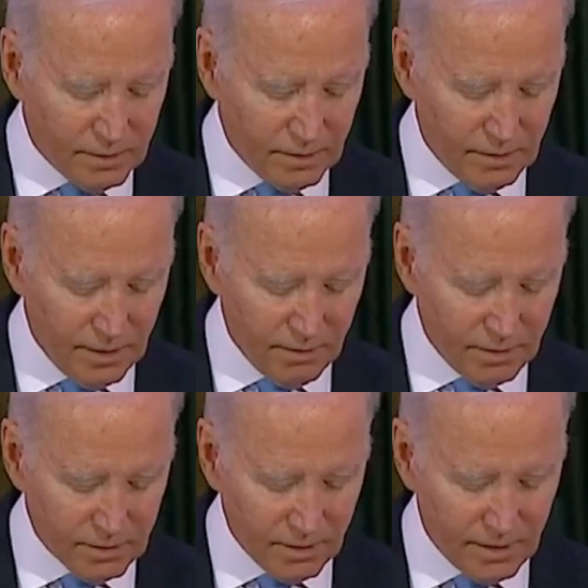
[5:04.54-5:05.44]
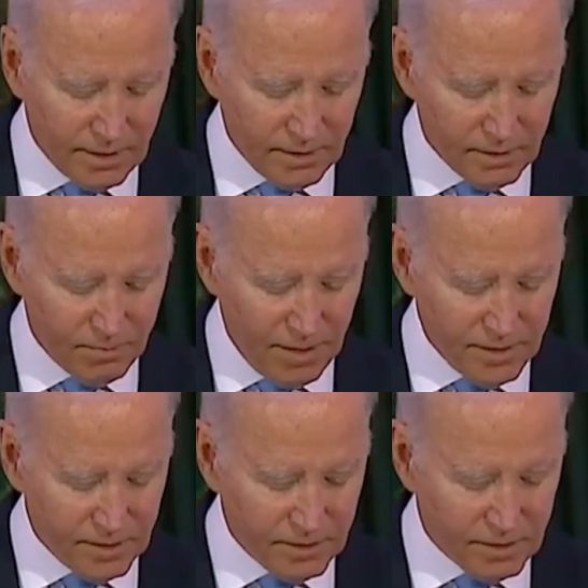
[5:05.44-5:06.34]
in areas like
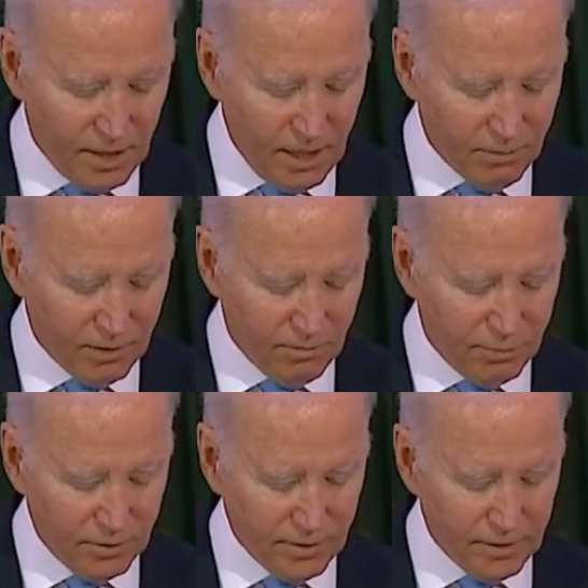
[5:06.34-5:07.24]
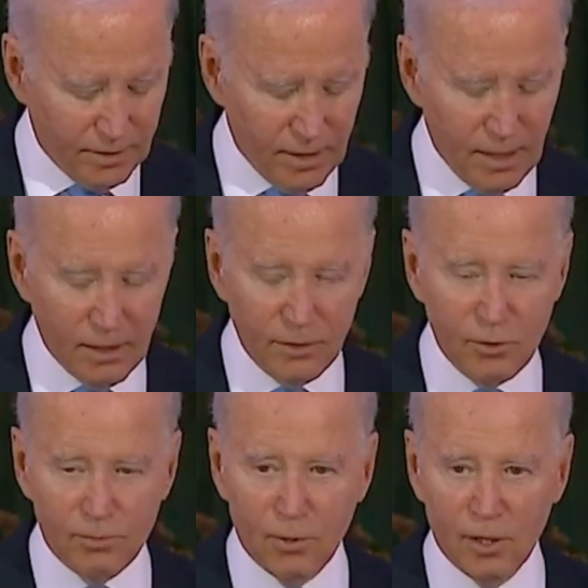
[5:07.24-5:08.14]
space and cyber and building
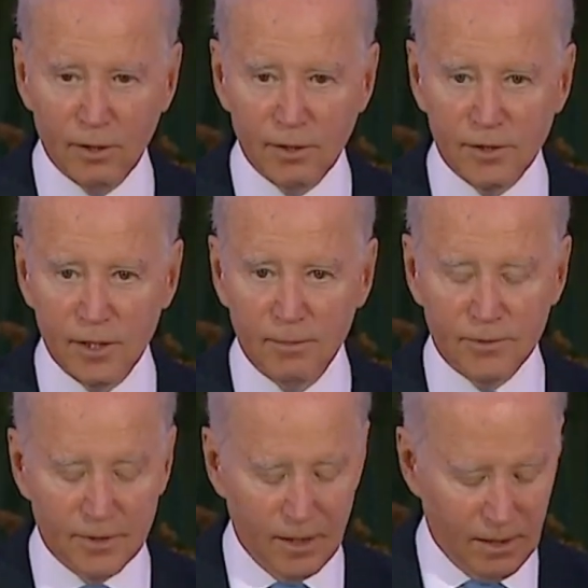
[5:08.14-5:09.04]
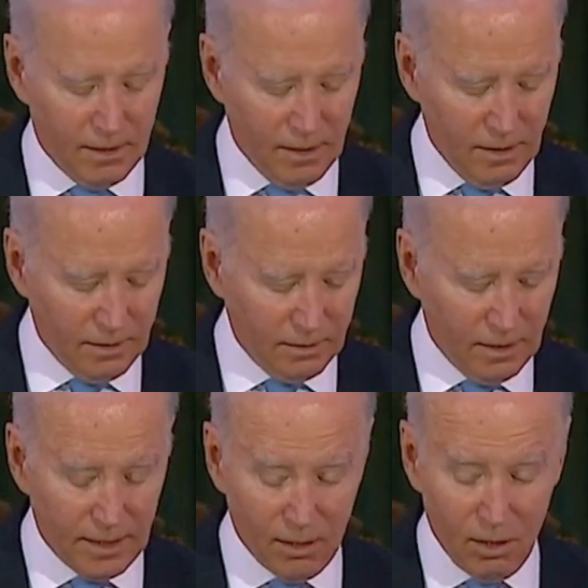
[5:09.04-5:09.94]
new partnerships uh,
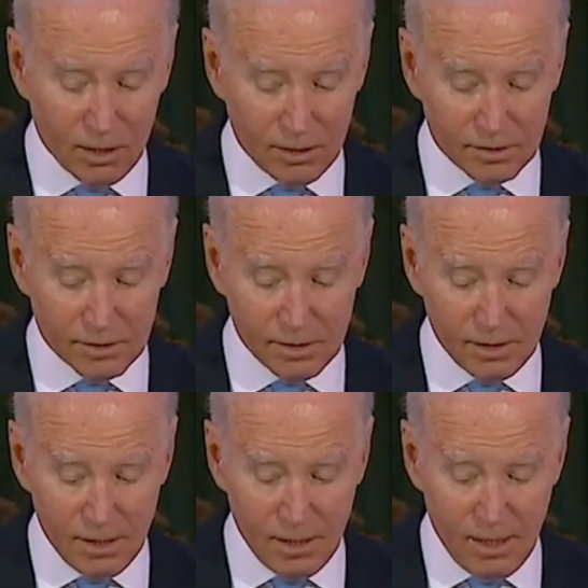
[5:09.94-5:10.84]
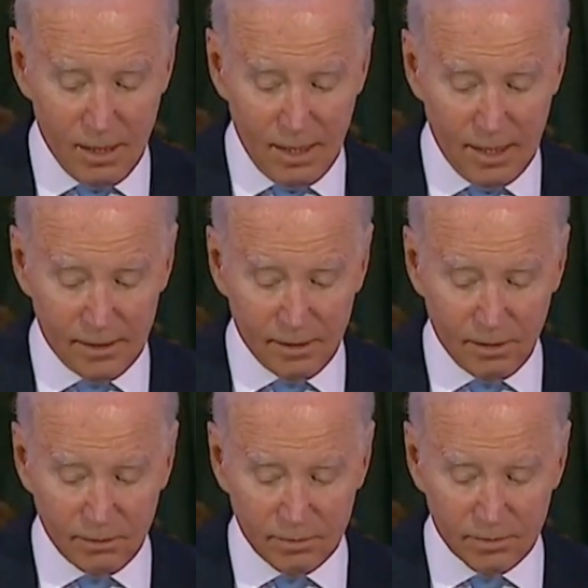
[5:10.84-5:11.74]
like AUKUS. And, you
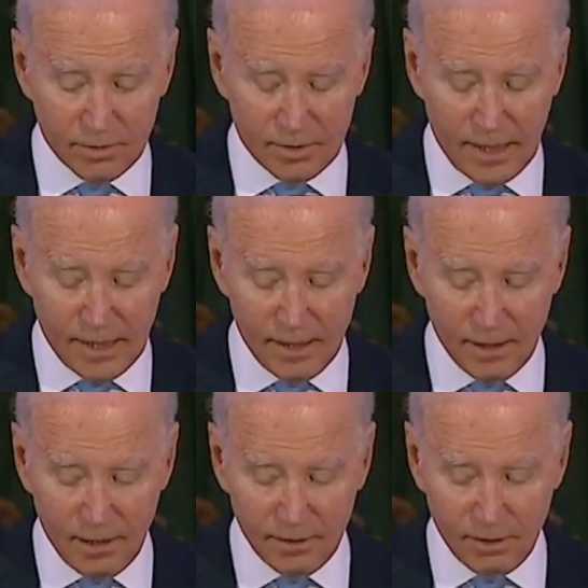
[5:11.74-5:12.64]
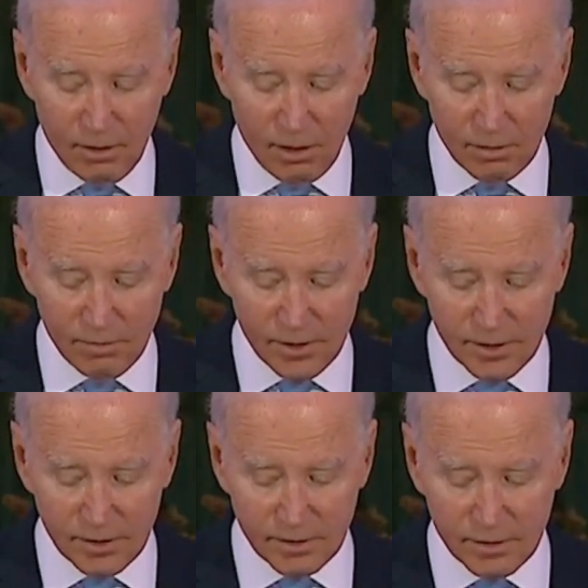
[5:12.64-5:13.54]
know, taking on the hard
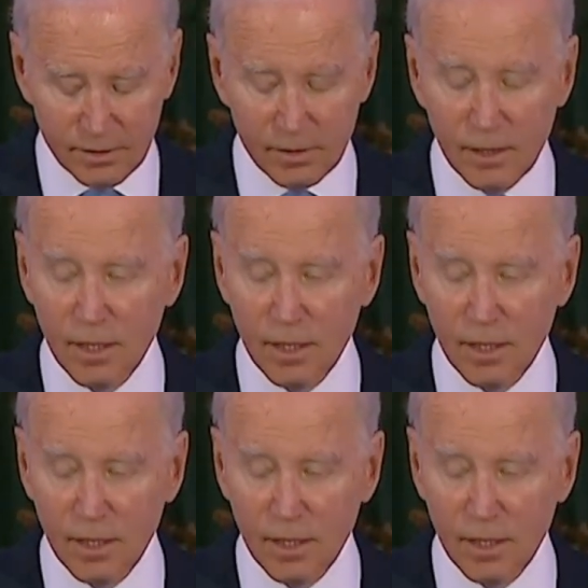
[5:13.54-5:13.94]
missions and